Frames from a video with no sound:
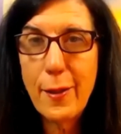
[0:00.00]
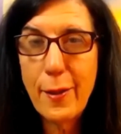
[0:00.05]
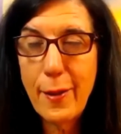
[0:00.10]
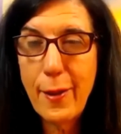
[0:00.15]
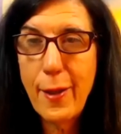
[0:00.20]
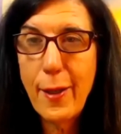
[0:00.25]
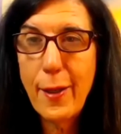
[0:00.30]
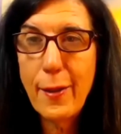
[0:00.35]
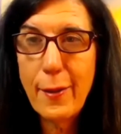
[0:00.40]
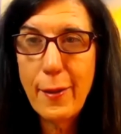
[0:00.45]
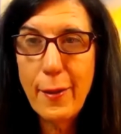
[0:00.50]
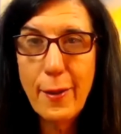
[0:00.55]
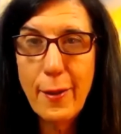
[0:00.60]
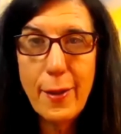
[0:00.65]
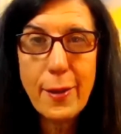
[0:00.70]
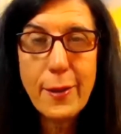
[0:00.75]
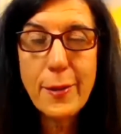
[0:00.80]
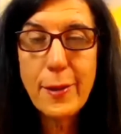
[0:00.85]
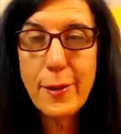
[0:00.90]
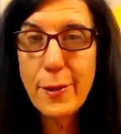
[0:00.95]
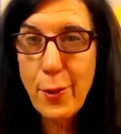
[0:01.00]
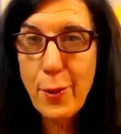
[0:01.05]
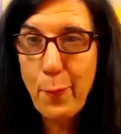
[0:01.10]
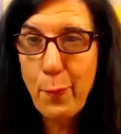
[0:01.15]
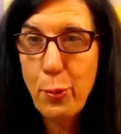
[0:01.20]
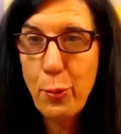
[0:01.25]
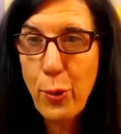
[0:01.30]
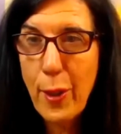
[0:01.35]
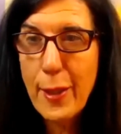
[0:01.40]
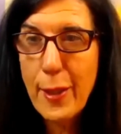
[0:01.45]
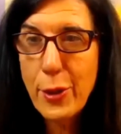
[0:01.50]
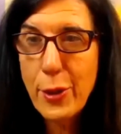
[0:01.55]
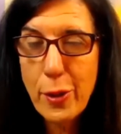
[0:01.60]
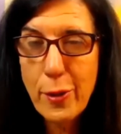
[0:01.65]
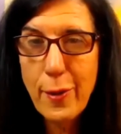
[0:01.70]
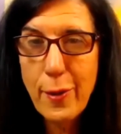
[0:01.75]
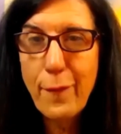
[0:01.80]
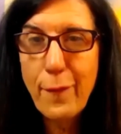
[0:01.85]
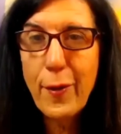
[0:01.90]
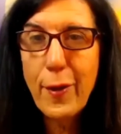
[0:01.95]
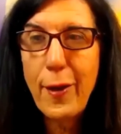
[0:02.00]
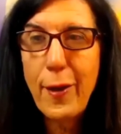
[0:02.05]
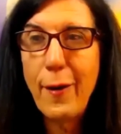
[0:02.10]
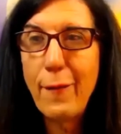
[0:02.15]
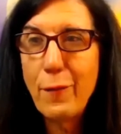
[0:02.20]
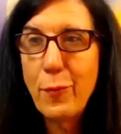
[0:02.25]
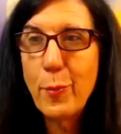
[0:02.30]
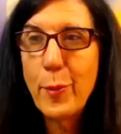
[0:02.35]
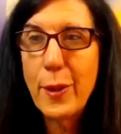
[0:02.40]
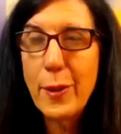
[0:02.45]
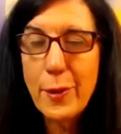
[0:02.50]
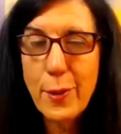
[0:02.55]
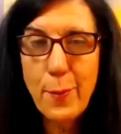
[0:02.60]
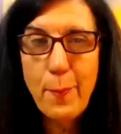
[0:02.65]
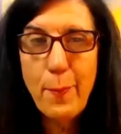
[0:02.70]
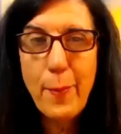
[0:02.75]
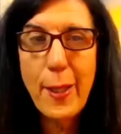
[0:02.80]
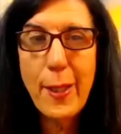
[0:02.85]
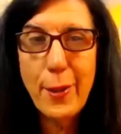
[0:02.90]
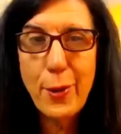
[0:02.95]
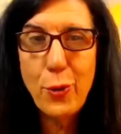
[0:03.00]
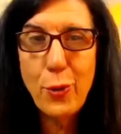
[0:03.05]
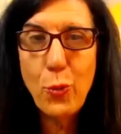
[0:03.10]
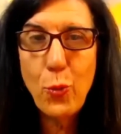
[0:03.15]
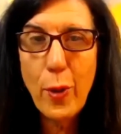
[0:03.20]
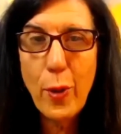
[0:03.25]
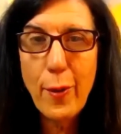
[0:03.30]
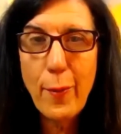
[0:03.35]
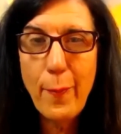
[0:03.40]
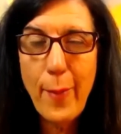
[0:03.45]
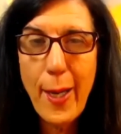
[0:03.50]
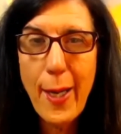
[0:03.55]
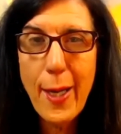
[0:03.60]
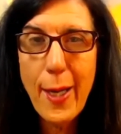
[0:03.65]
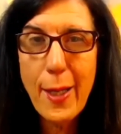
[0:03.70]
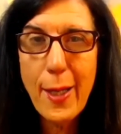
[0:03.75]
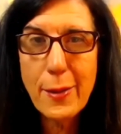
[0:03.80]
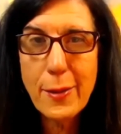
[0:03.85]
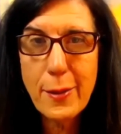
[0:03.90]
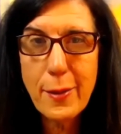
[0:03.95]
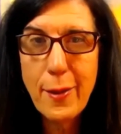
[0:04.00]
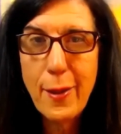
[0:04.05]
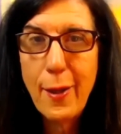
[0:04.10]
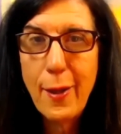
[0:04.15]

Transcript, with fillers: that this is oppression of the government to make you wear a mask.